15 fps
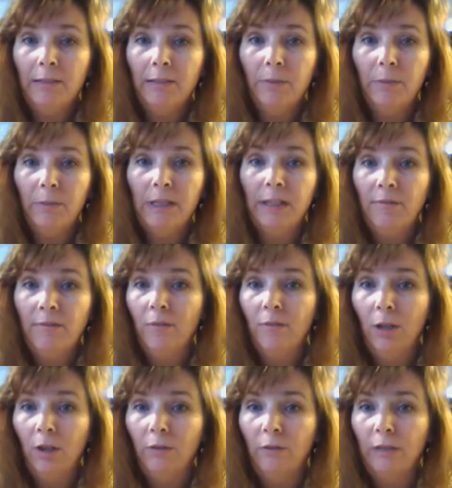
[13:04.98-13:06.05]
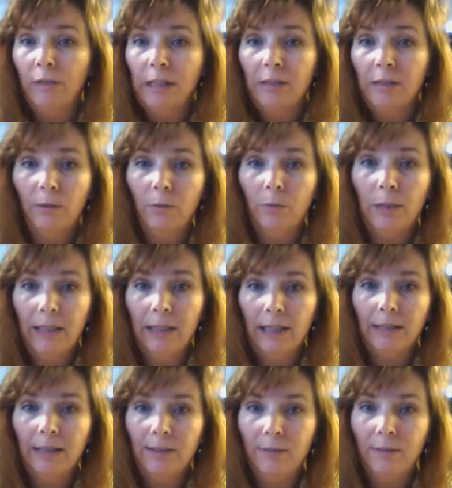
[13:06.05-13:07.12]
we put tinfoil over it so it wouldn't
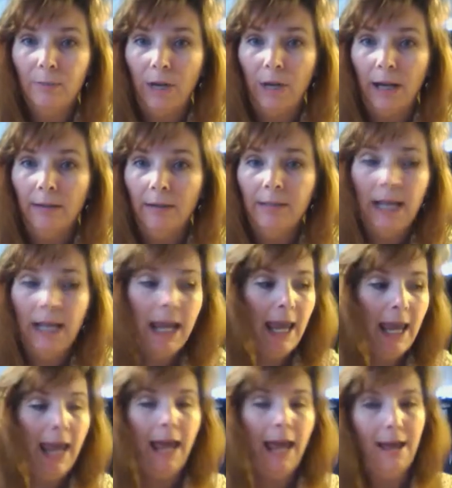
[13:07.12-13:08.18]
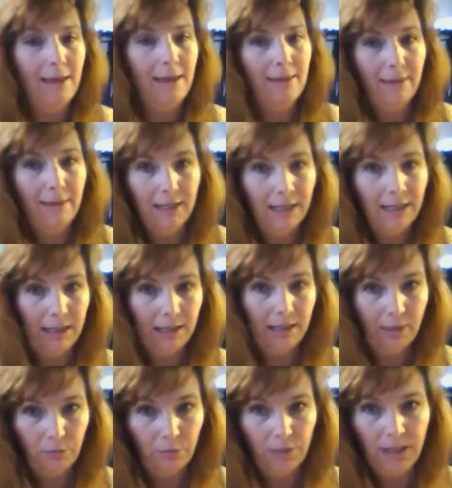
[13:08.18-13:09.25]
get too brown. And this is
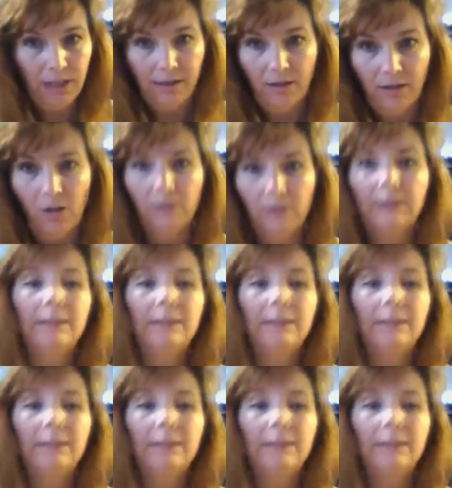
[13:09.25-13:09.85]
the result.